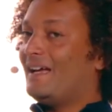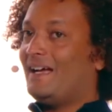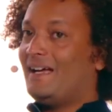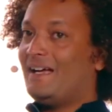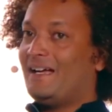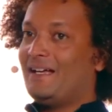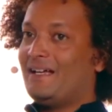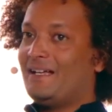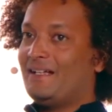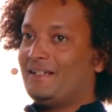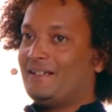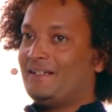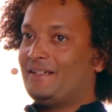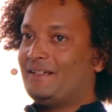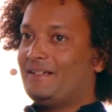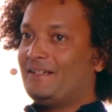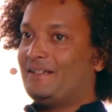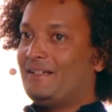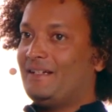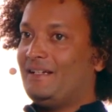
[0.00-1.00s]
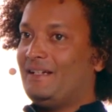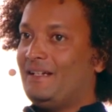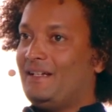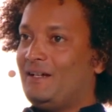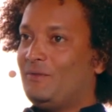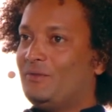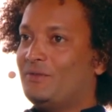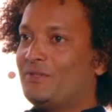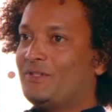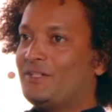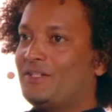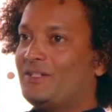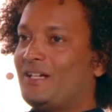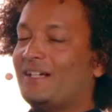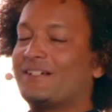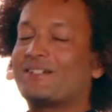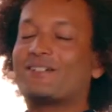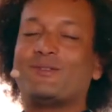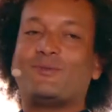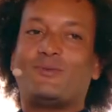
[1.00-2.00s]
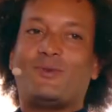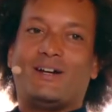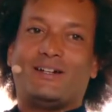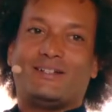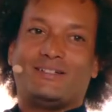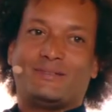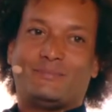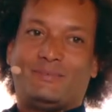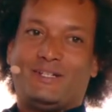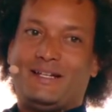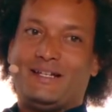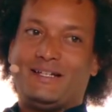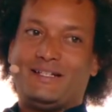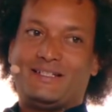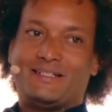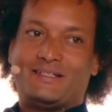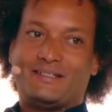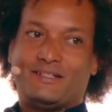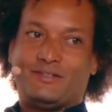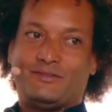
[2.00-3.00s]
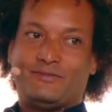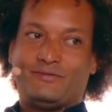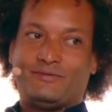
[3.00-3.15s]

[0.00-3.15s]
and it was such a wild place.